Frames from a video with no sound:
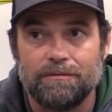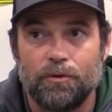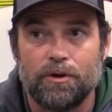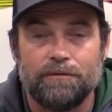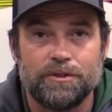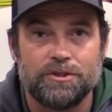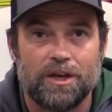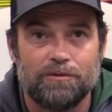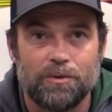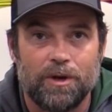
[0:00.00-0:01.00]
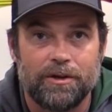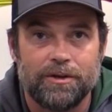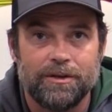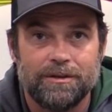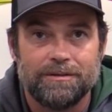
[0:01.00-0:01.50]
400-foot shot over the
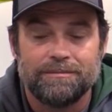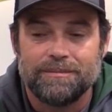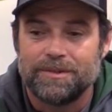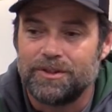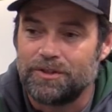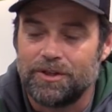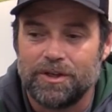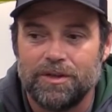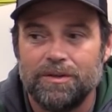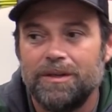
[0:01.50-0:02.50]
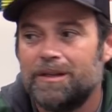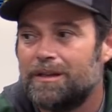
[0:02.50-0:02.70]
water, good to go.